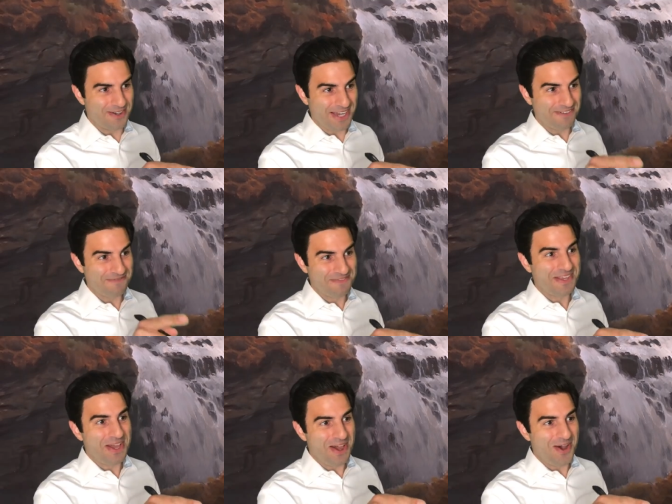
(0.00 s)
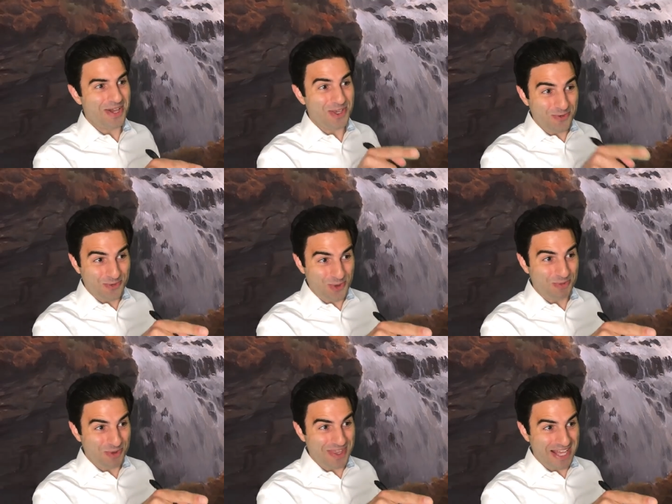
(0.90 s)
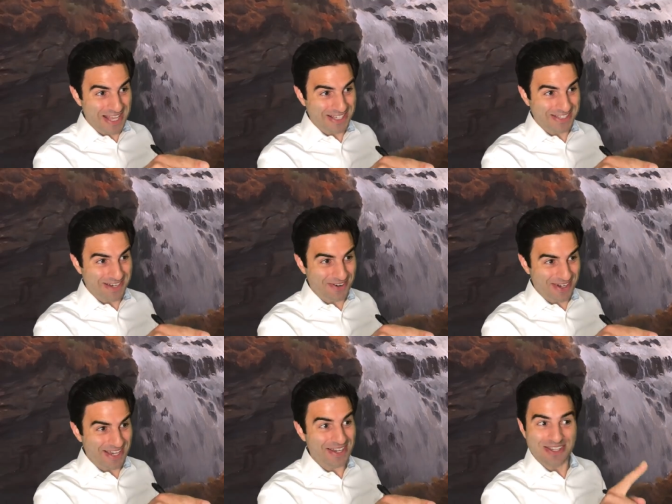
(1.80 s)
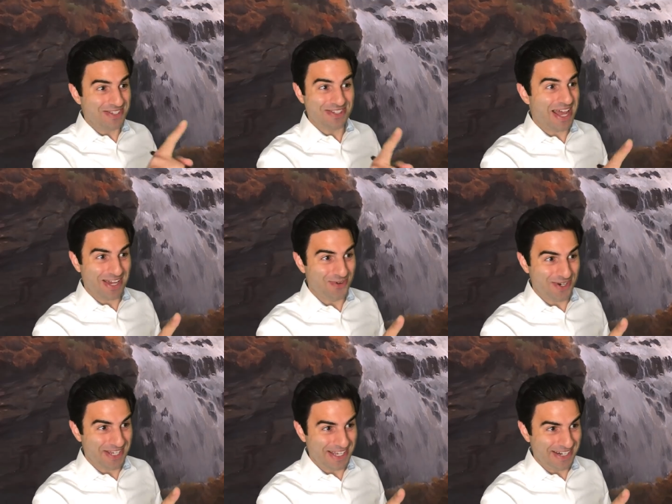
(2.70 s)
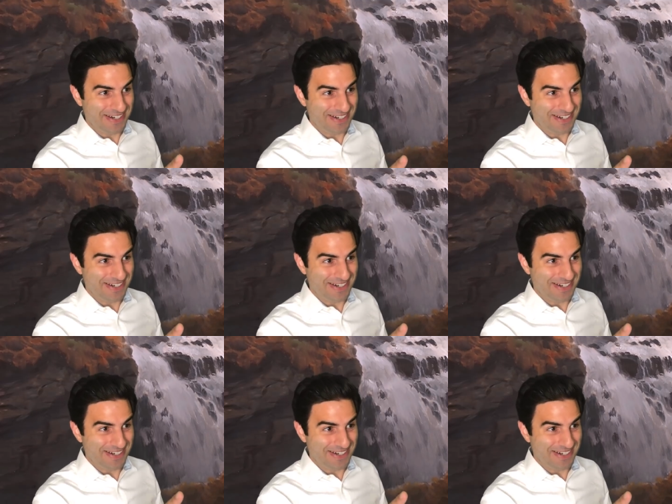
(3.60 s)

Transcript: Okay. Okay, you fooled me with that last time, okay? It's not gonna work again,